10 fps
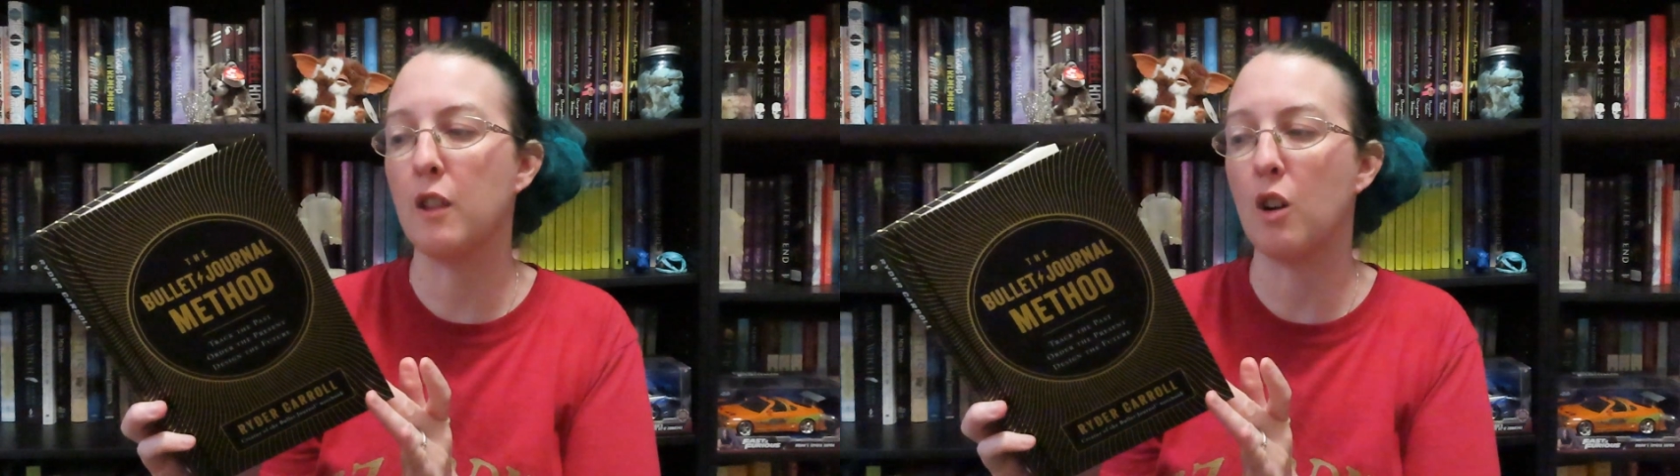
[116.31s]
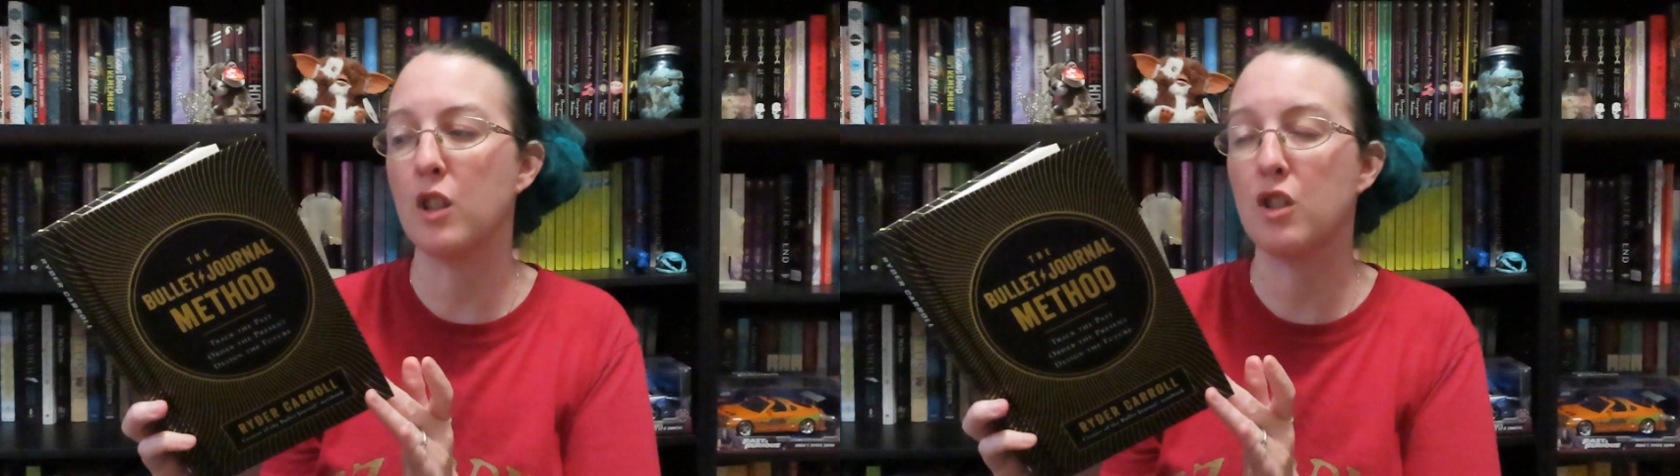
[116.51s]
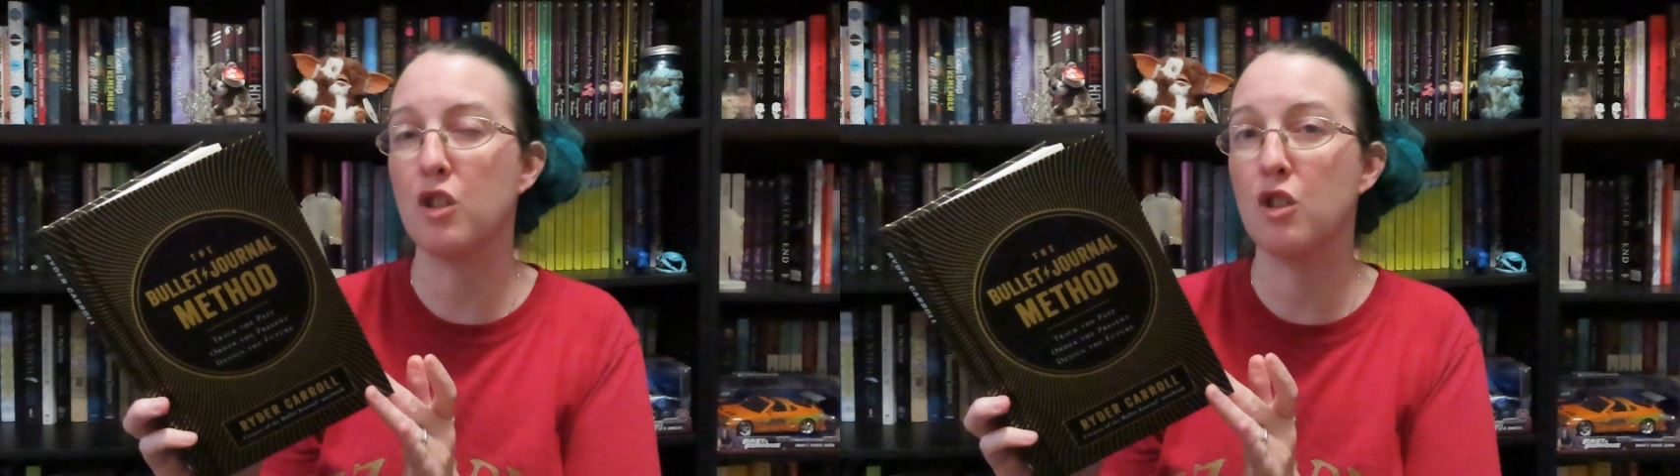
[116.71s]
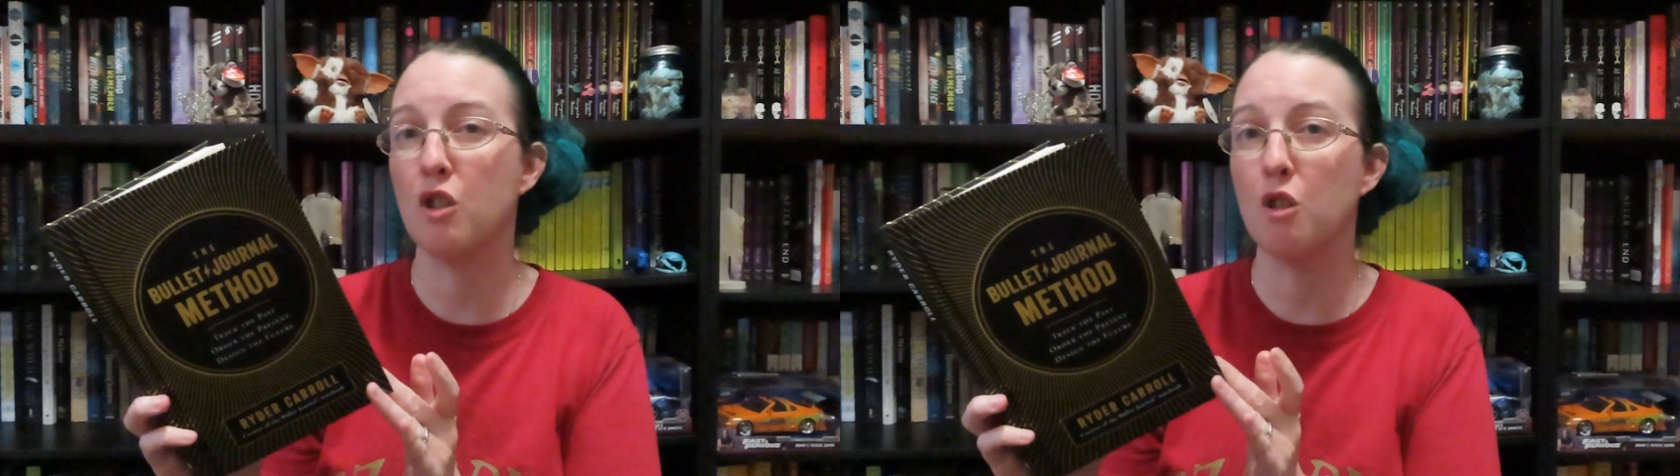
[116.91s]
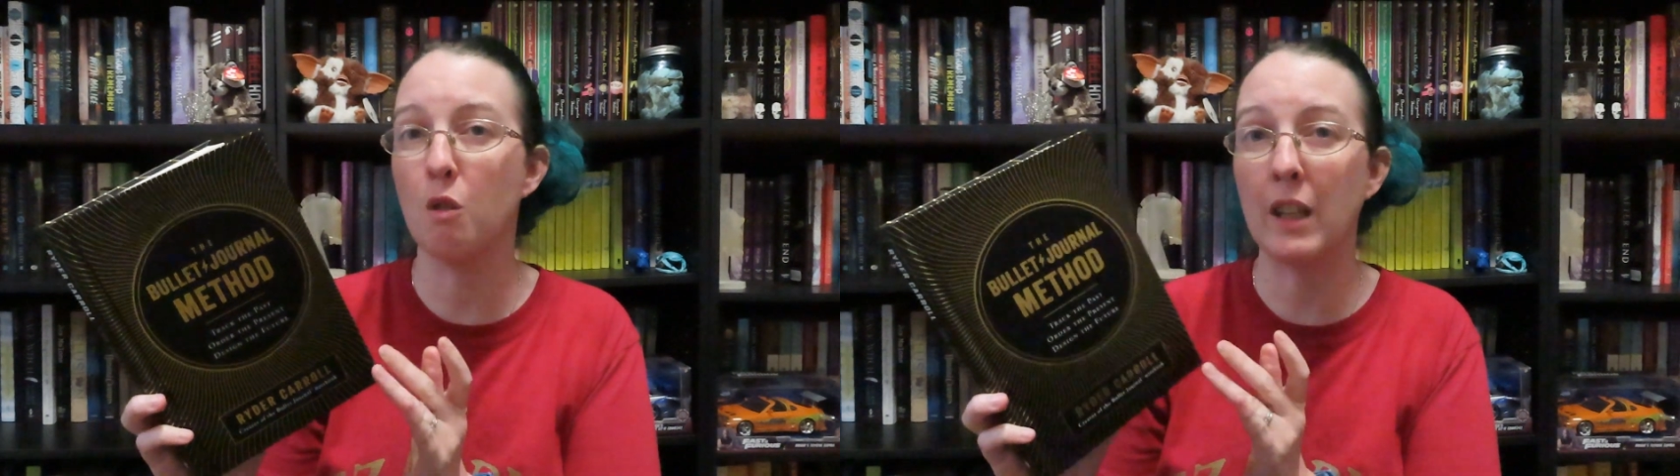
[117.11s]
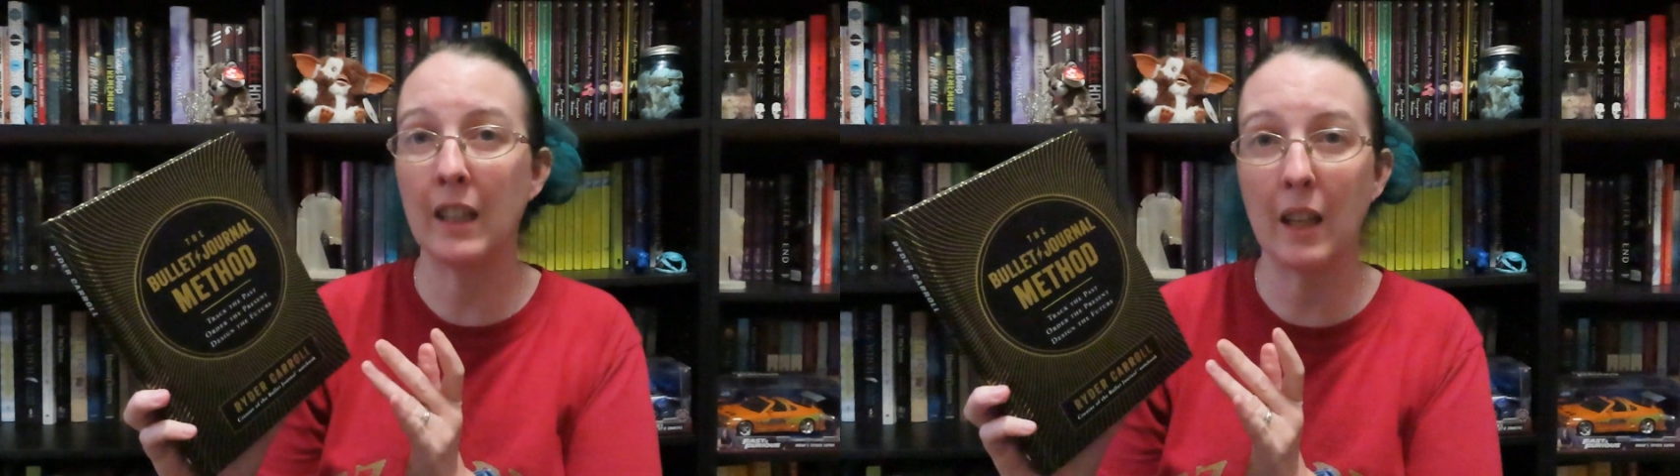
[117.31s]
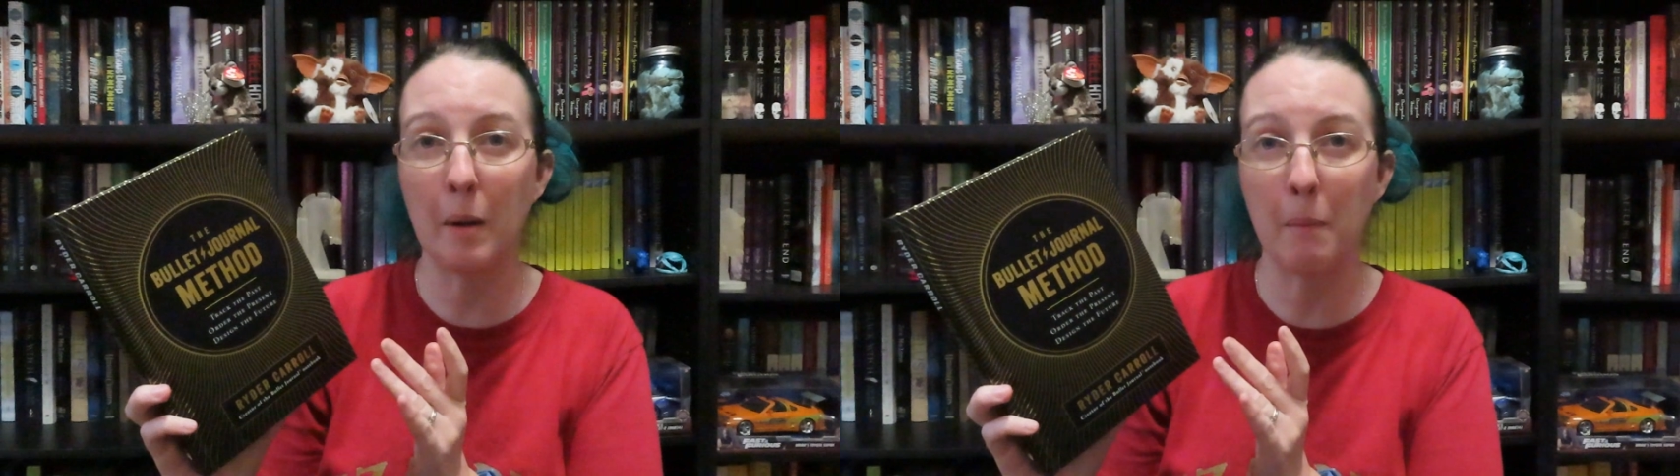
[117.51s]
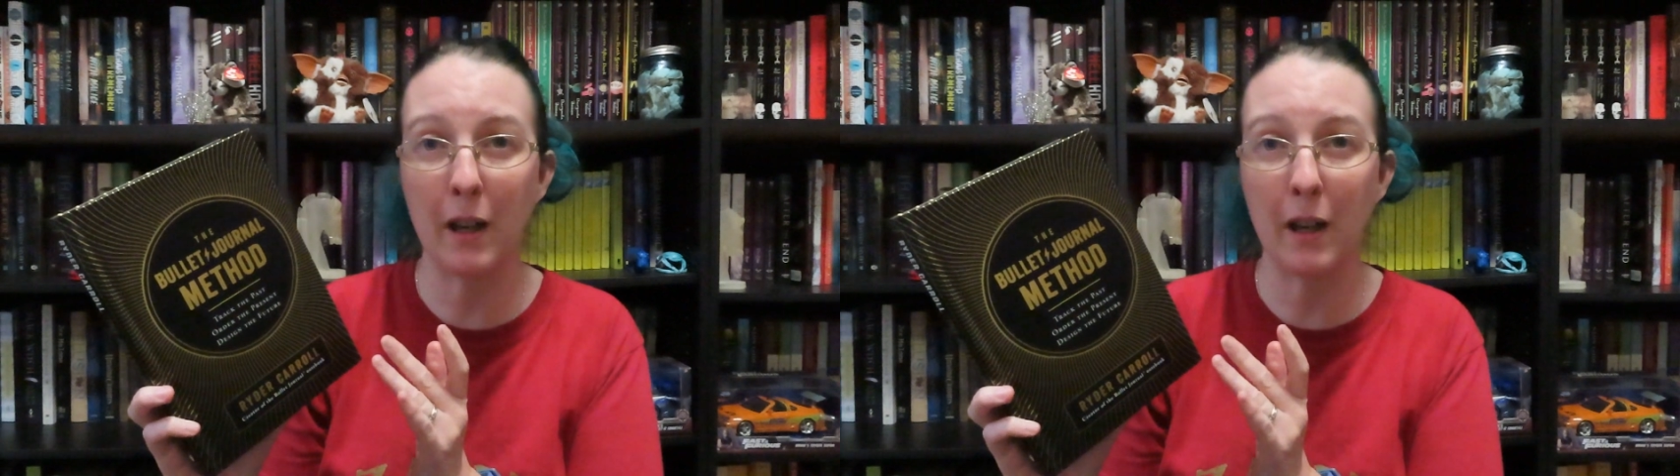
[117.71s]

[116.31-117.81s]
thoughts to doing